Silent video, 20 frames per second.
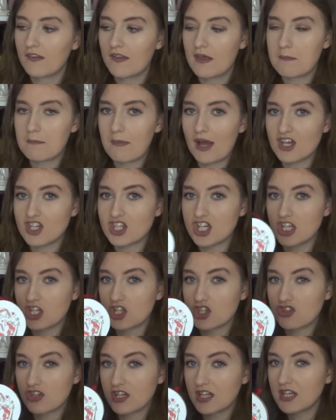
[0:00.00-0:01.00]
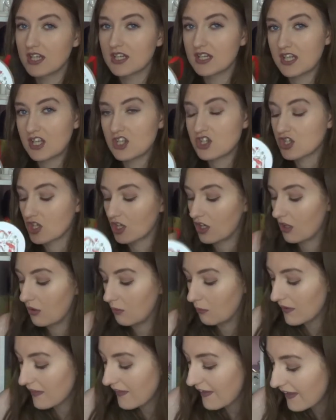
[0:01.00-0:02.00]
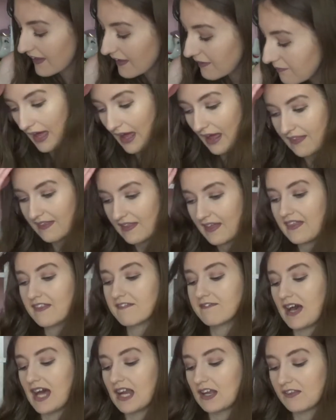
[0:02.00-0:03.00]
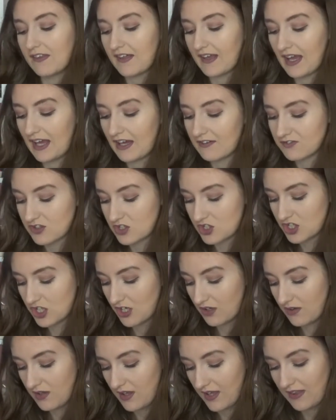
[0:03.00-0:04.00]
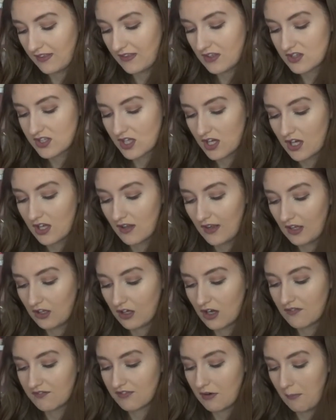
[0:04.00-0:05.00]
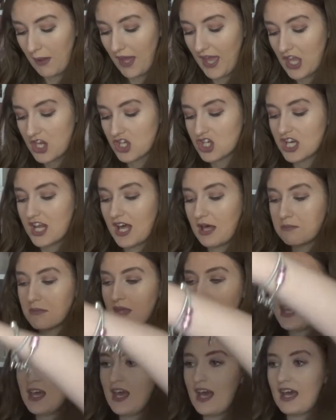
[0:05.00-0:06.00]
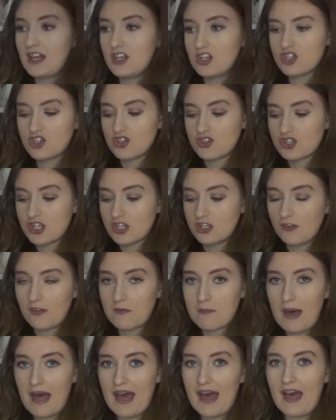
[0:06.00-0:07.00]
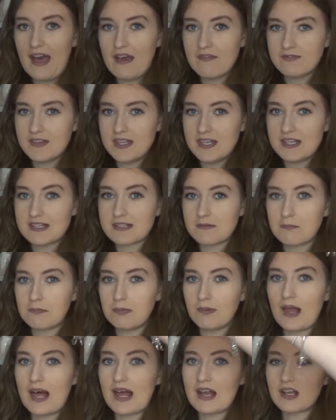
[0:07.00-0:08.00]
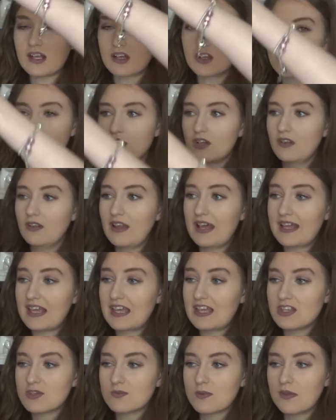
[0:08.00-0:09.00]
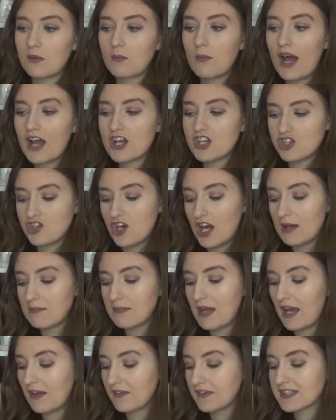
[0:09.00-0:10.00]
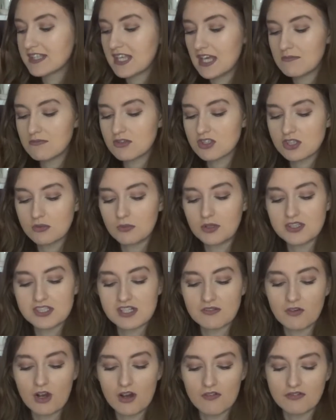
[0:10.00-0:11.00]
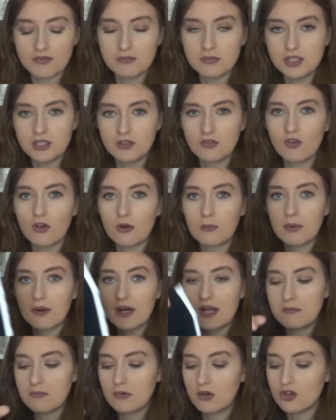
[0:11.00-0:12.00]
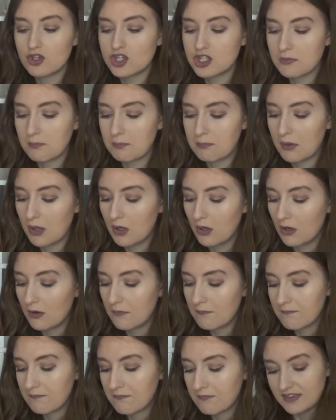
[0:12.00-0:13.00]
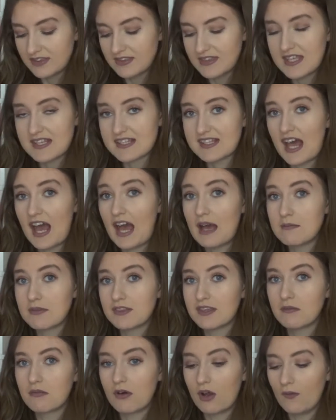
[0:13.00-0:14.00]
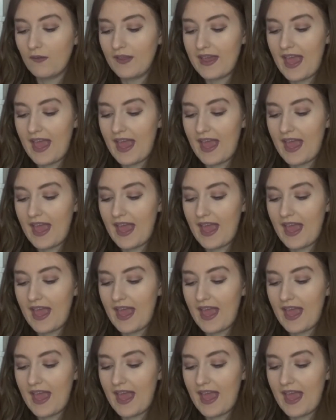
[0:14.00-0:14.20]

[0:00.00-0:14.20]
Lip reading: the matching trinket dish to go with it. And then the final thing I have to show you in this haul I got from H&M, and it's just another pair of these black leggings with a white stripe down, the same as the ones I've got from New Look pretty much, but this time they were only